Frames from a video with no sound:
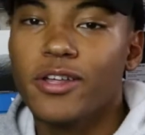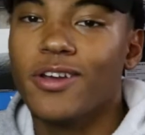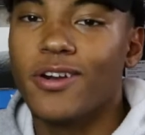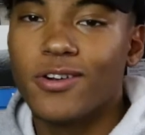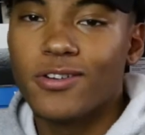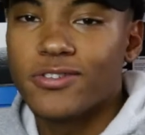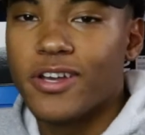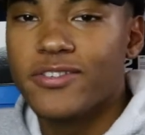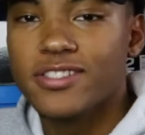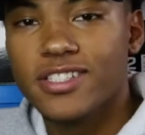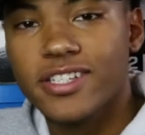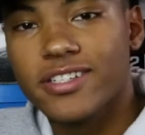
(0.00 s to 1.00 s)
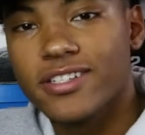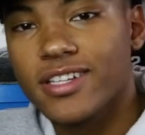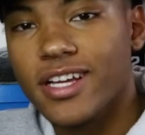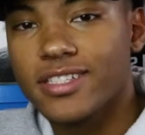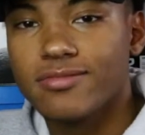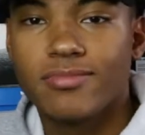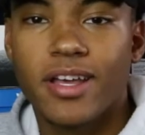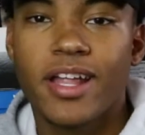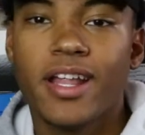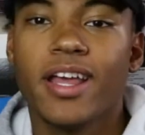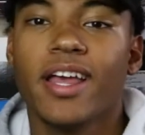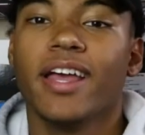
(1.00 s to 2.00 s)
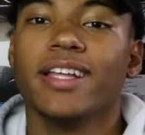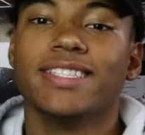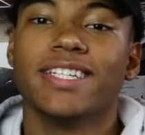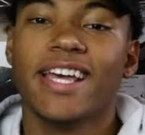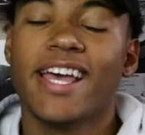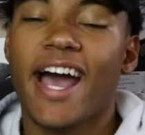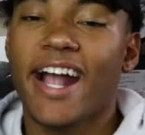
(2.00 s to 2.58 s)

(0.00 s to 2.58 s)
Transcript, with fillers: Your girl's favorite sneaker collecting, man. And today